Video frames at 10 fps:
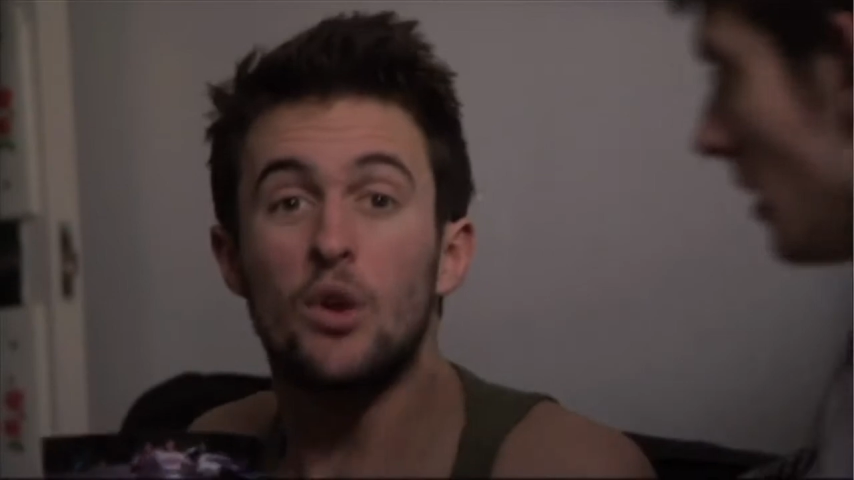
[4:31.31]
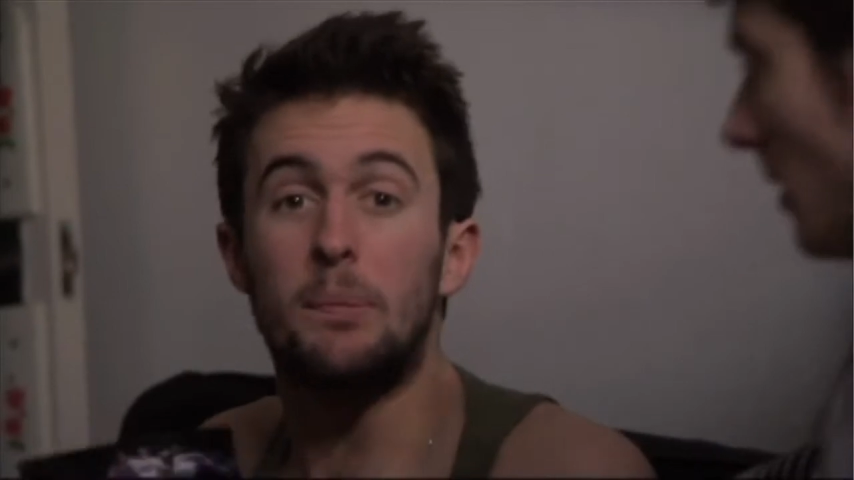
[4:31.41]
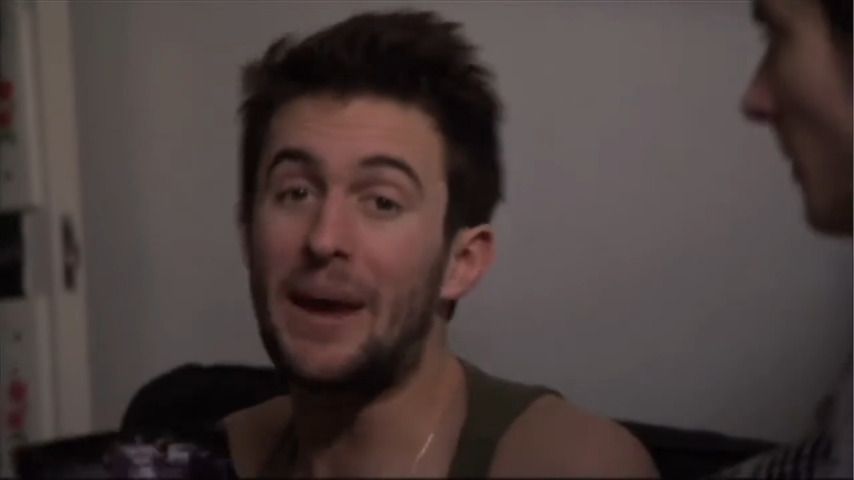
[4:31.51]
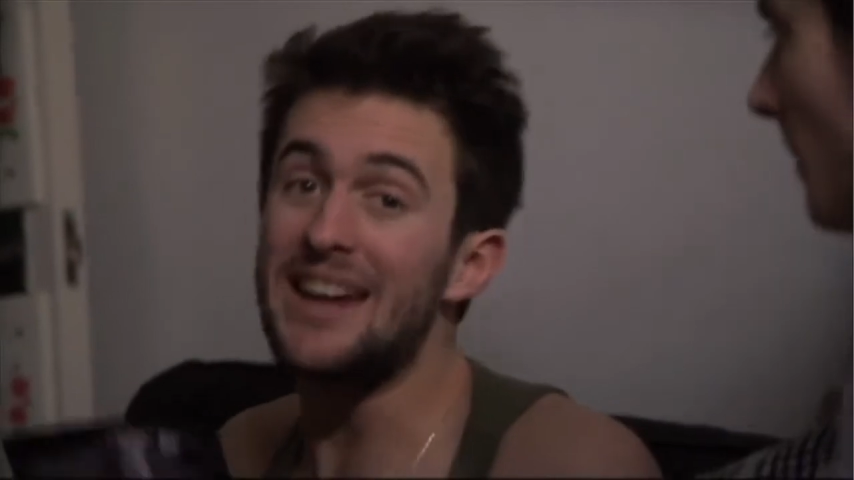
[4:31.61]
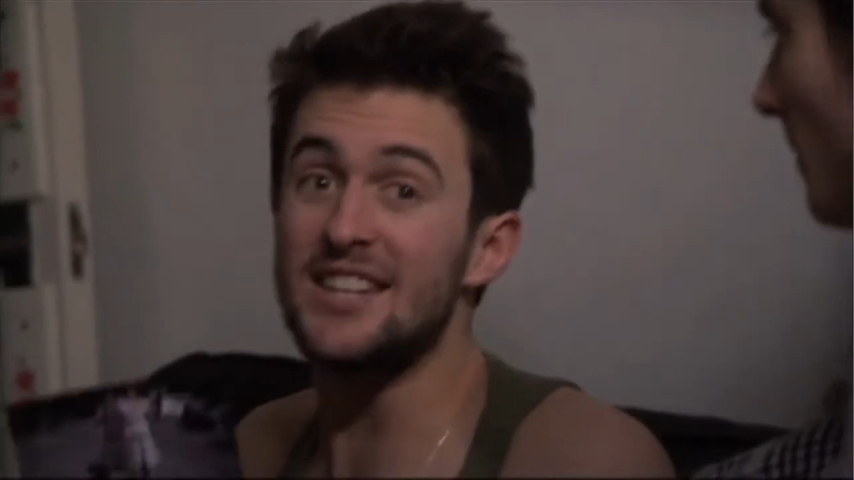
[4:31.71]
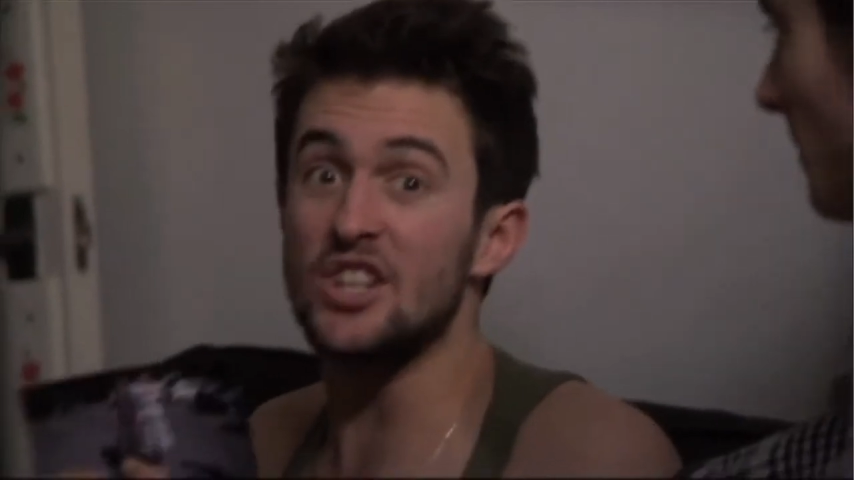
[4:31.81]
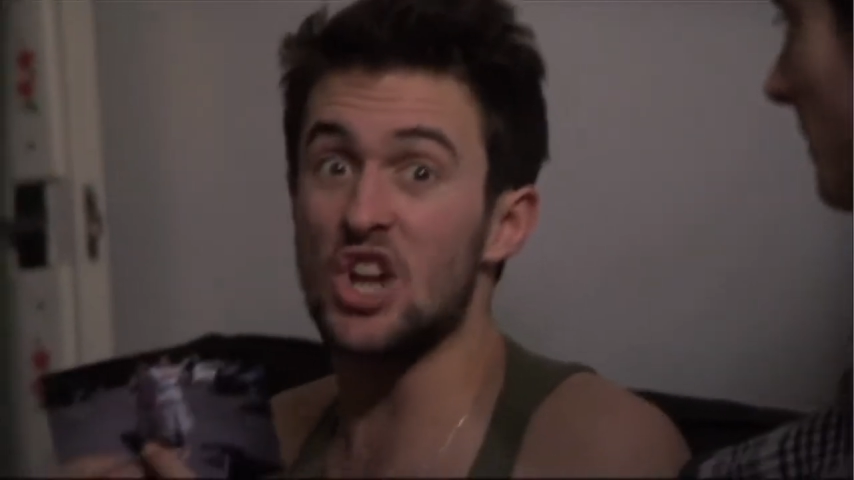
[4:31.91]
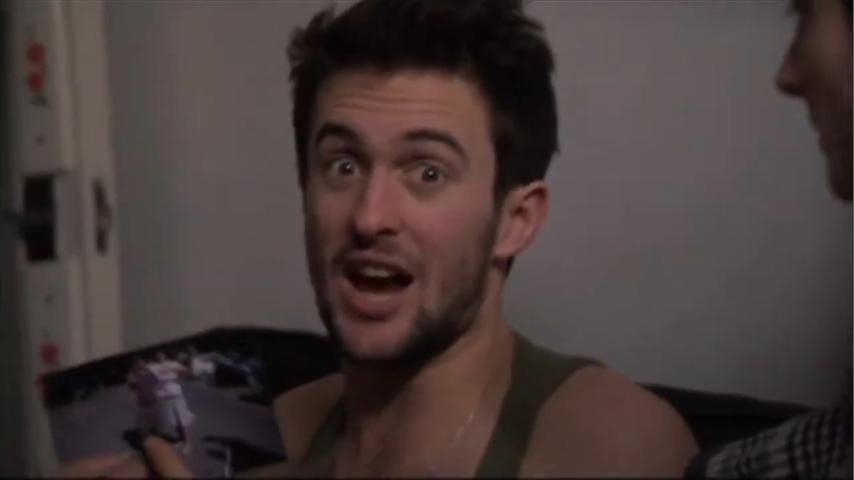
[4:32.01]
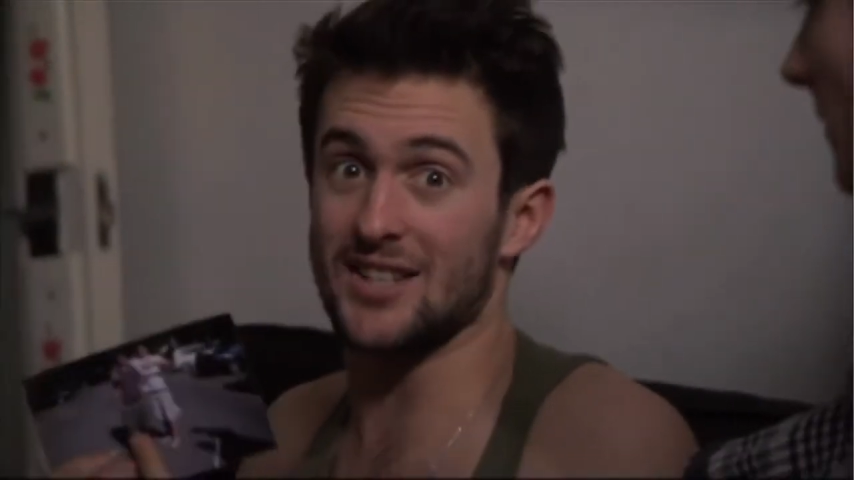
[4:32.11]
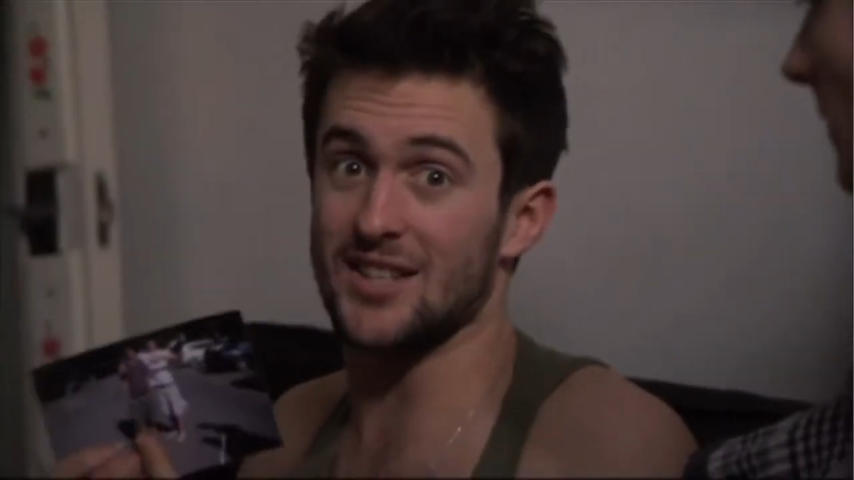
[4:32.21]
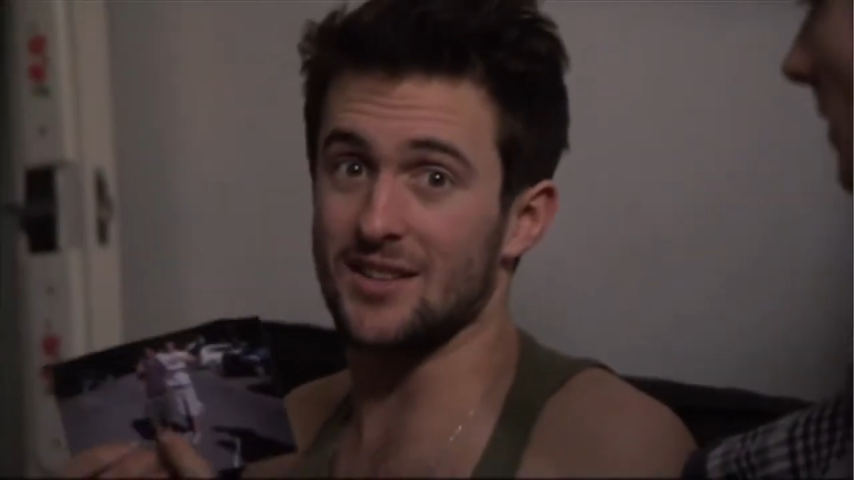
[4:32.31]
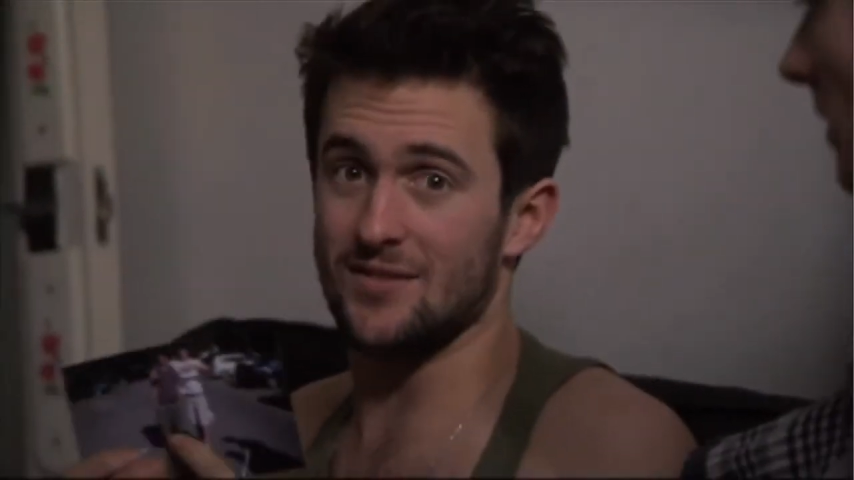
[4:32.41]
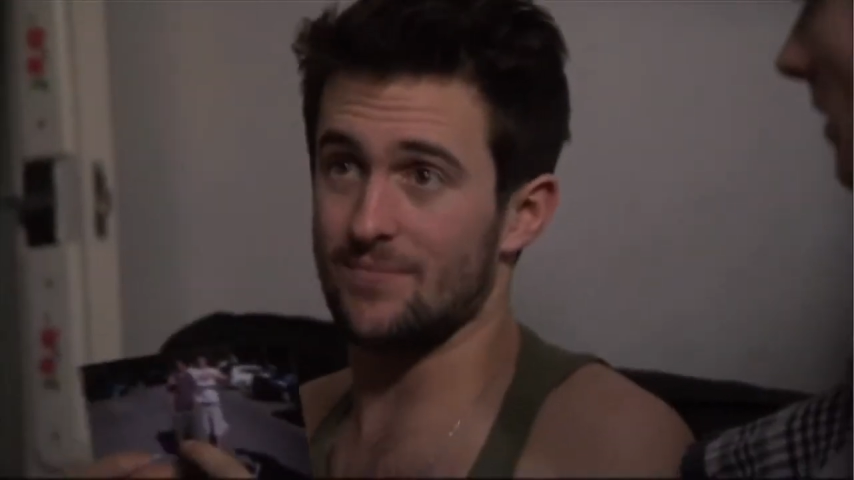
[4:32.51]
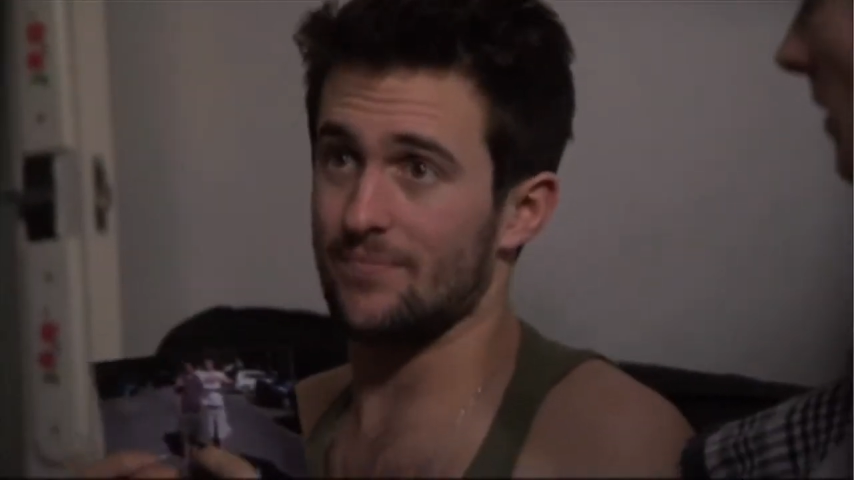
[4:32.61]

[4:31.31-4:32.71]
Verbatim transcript: with Peter Jackson,